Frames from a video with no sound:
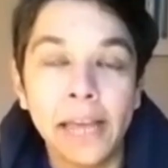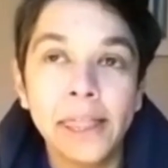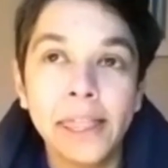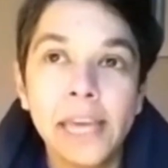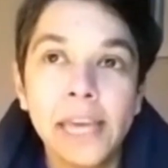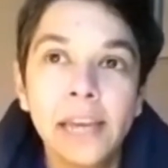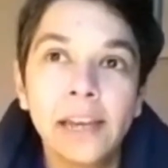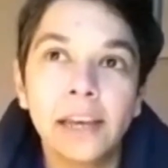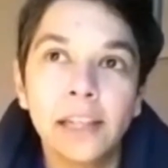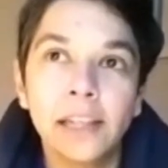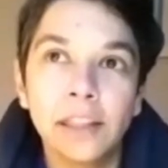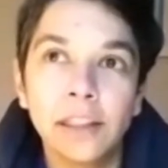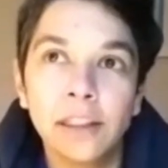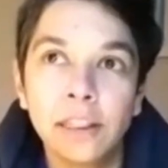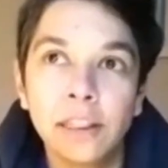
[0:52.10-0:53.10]
happen. I think
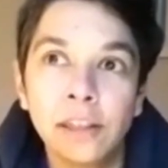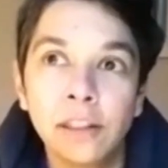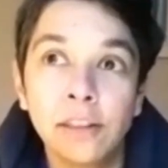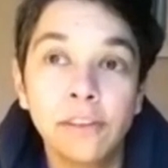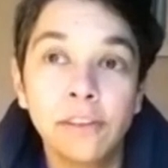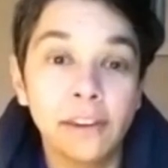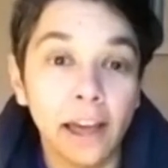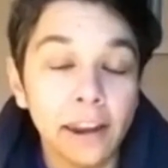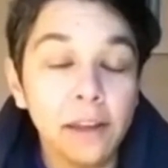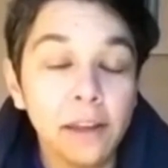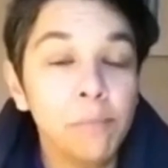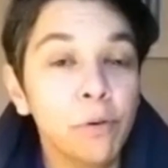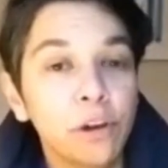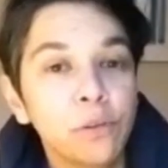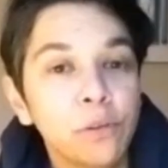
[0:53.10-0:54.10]
the
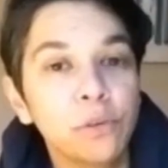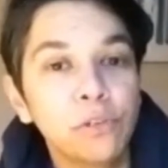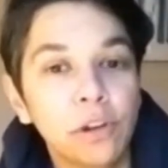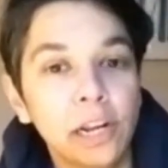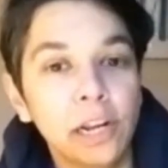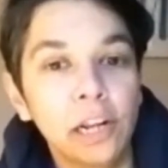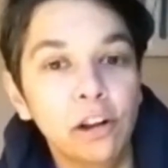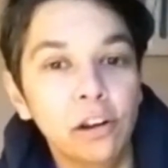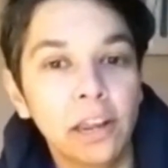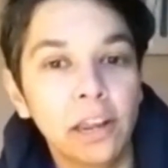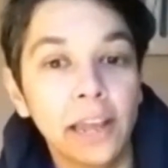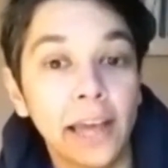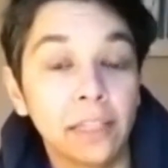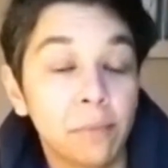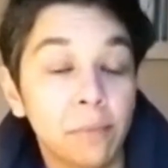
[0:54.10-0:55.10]
starting point was really
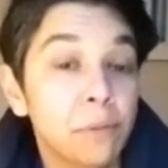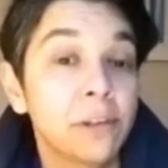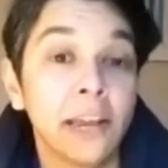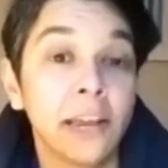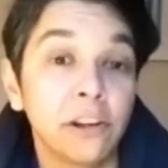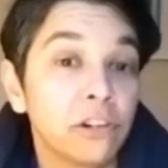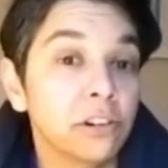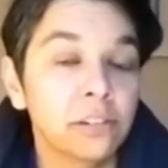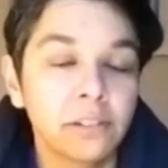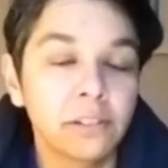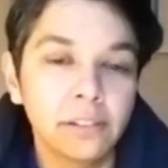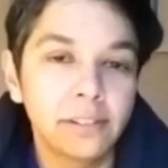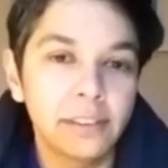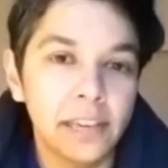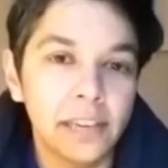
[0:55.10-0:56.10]
looking at
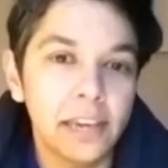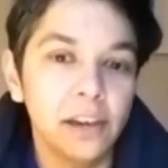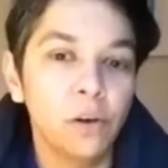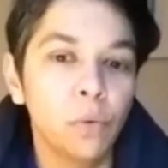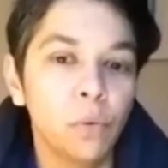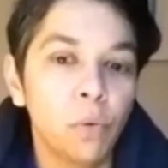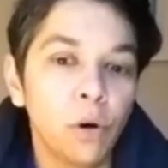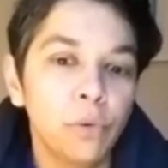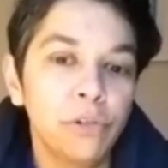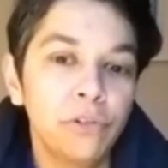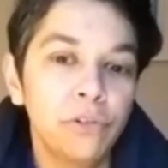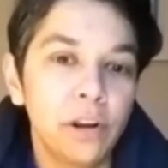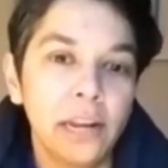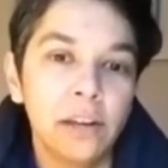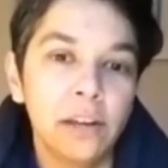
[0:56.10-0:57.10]
potential, seeing what
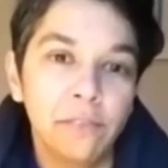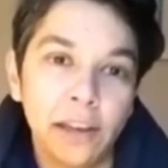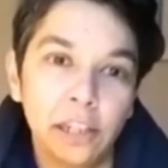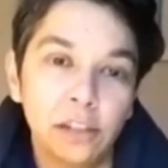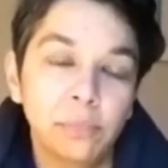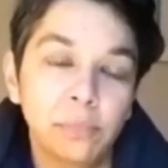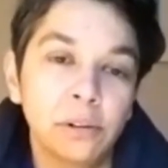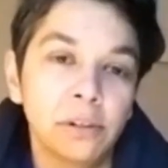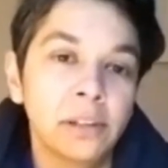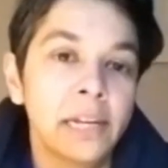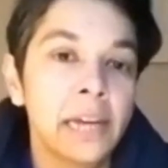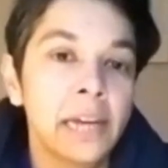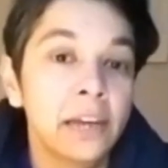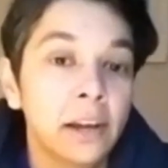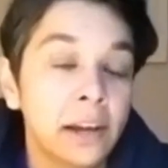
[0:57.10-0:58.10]
was really available
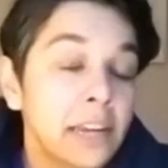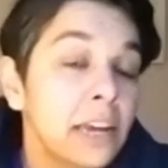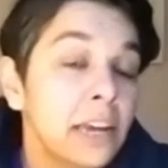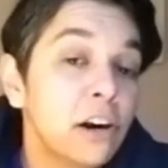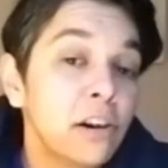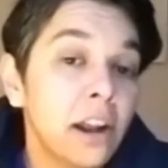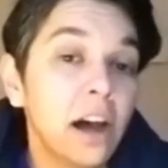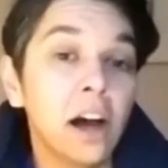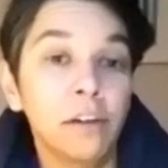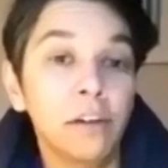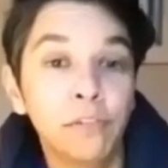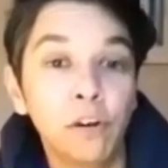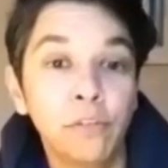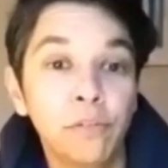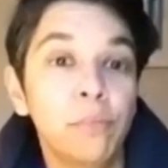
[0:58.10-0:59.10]
a year and a half
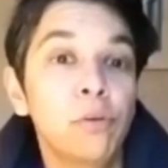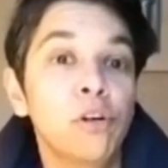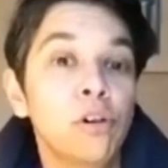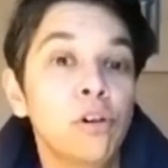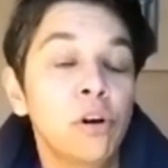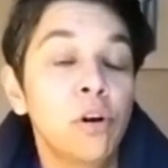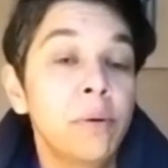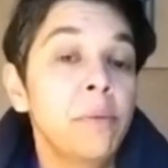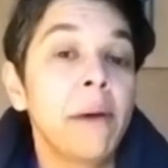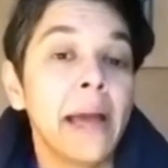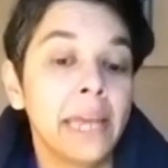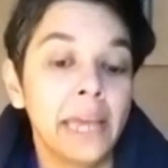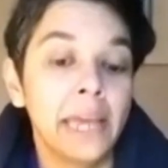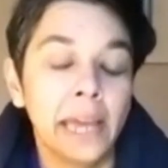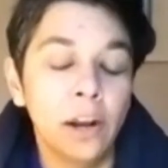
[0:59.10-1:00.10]
on from open
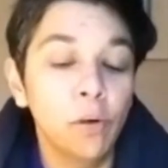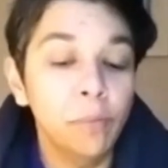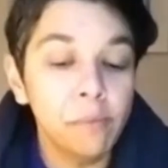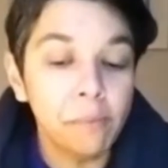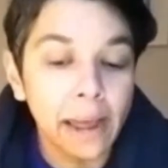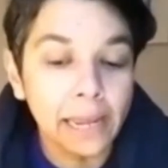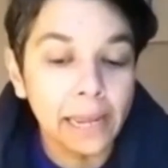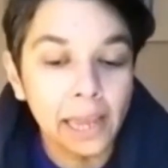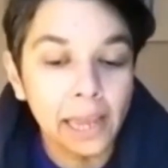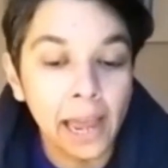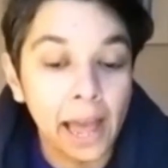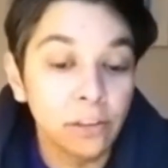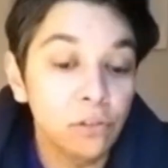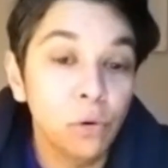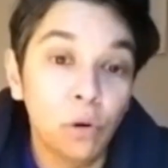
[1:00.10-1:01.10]
banking. And open banking,
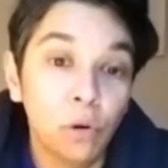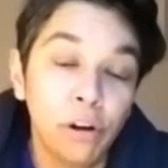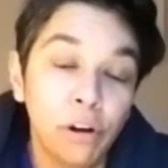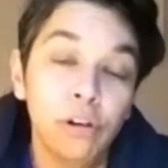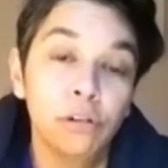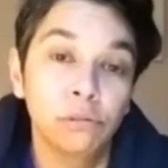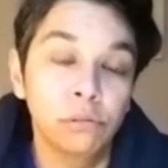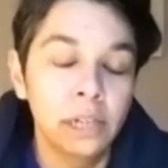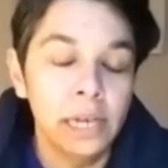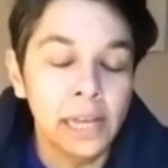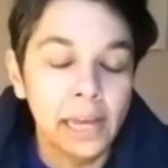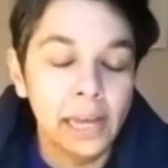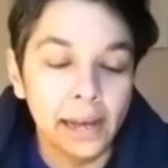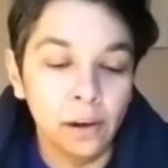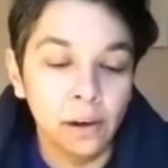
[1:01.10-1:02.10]
as you all know,
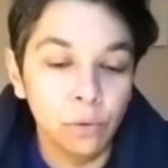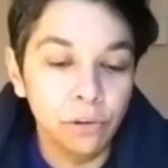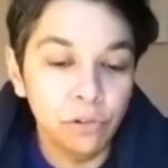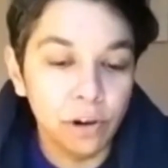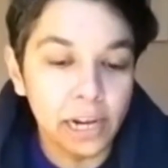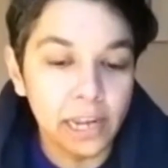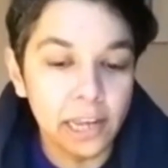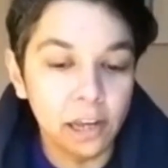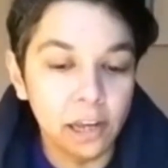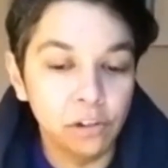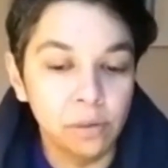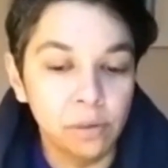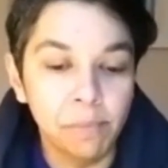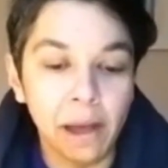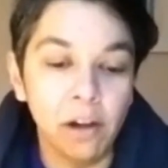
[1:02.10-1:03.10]
was really here to
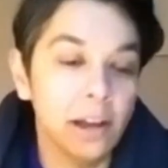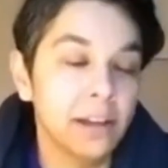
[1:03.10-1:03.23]
empower